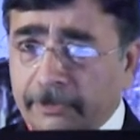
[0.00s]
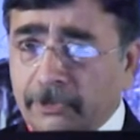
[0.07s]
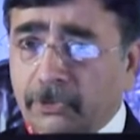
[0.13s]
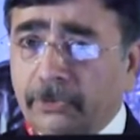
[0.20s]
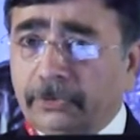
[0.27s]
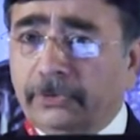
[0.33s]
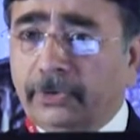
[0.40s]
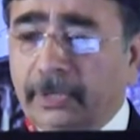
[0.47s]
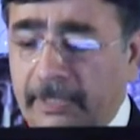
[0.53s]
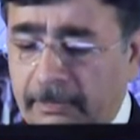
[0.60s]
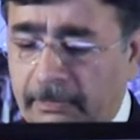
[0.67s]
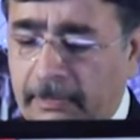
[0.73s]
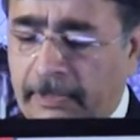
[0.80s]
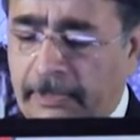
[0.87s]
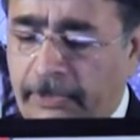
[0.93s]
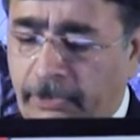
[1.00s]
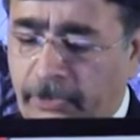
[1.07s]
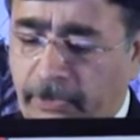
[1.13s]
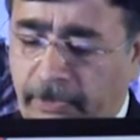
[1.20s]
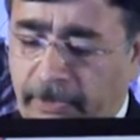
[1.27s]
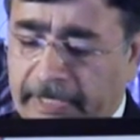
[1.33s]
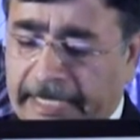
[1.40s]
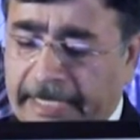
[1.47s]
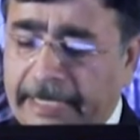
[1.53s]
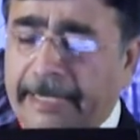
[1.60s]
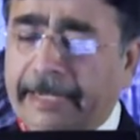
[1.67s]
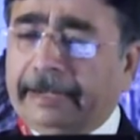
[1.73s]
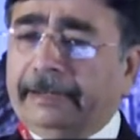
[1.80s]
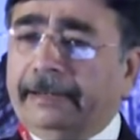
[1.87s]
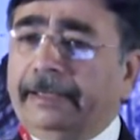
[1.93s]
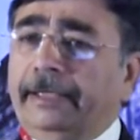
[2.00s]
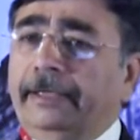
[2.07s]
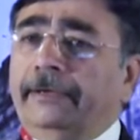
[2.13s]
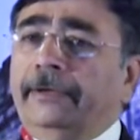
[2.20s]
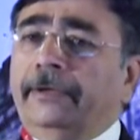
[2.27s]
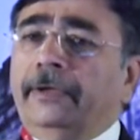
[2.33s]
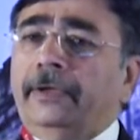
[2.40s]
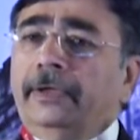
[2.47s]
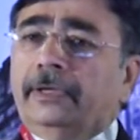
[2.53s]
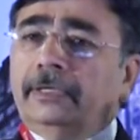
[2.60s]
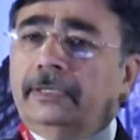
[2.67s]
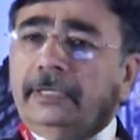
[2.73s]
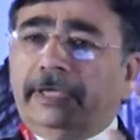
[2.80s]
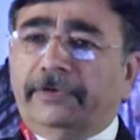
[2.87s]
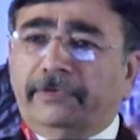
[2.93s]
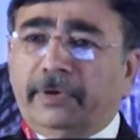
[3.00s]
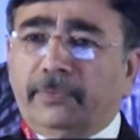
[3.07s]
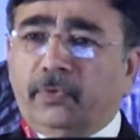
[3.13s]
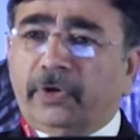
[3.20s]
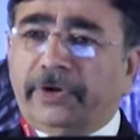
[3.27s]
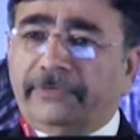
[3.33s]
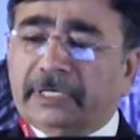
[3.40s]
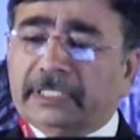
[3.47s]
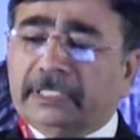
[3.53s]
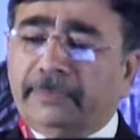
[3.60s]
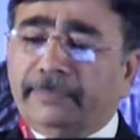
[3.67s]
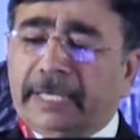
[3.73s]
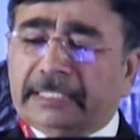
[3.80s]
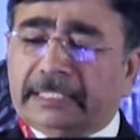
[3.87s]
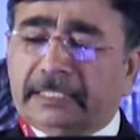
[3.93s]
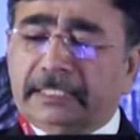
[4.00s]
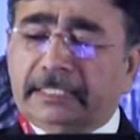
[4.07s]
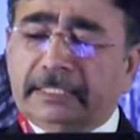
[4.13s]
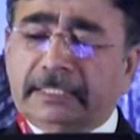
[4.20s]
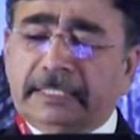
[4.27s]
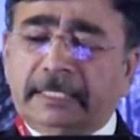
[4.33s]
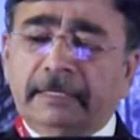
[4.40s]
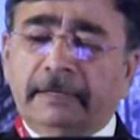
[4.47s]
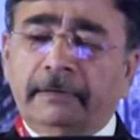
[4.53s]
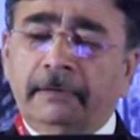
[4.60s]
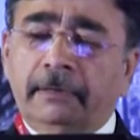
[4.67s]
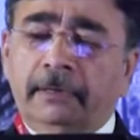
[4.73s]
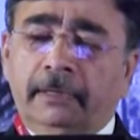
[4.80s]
So you are, indirectly giving motivational messages.